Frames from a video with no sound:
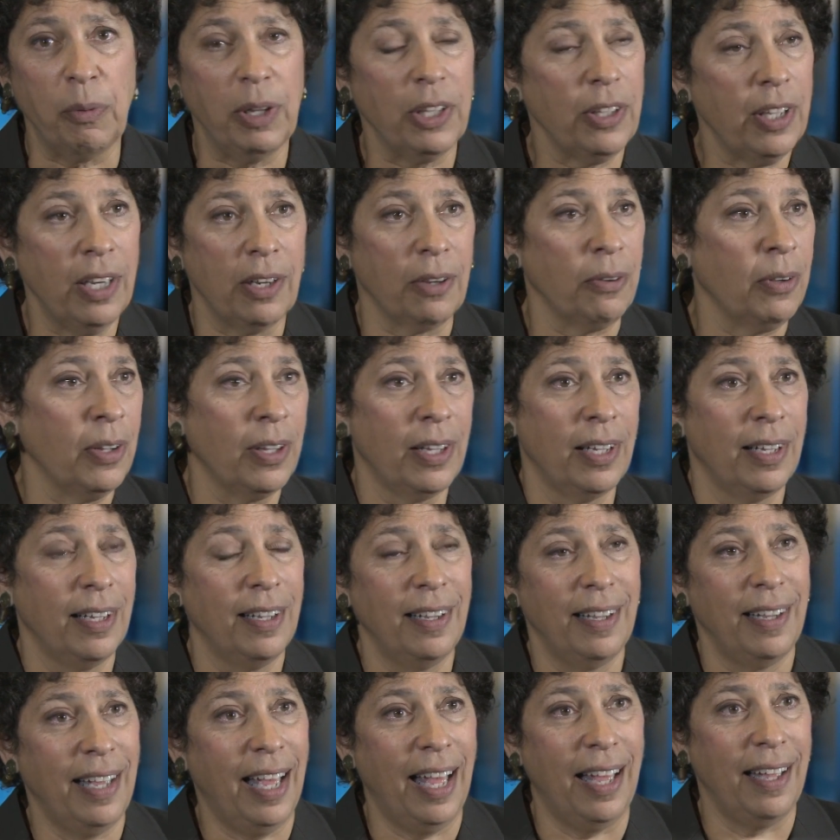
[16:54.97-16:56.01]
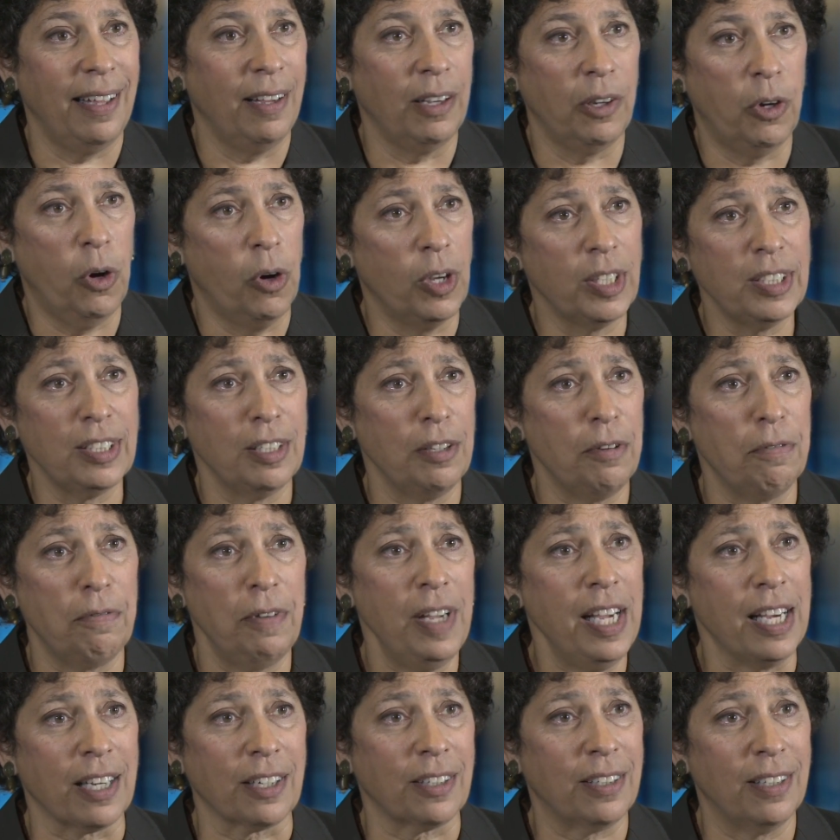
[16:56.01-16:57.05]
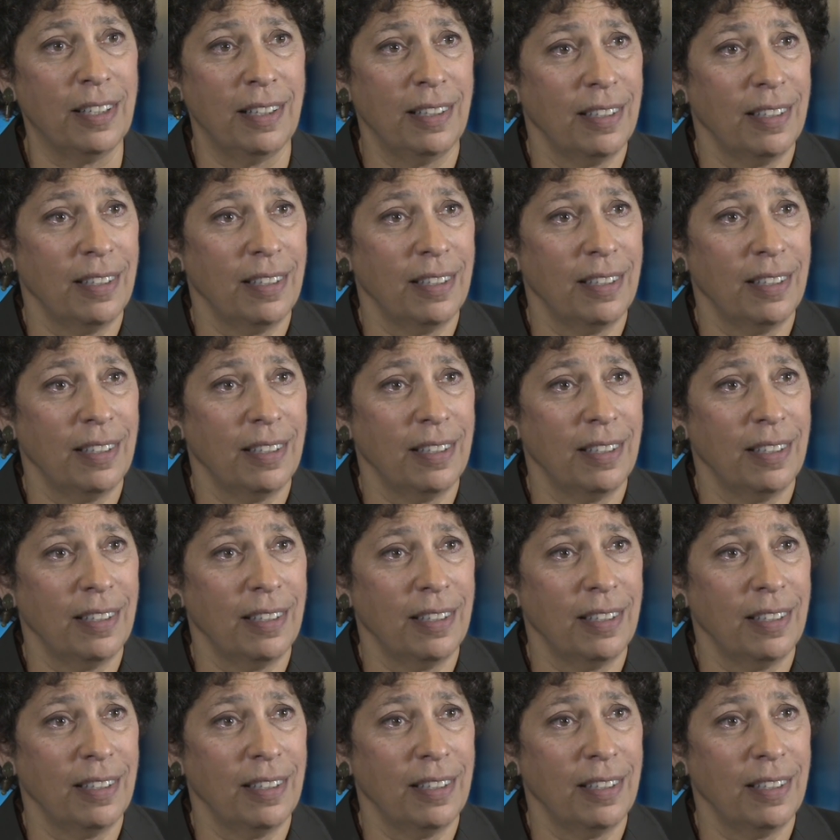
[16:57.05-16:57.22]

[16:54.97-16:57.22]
Well, you know, cause and effect.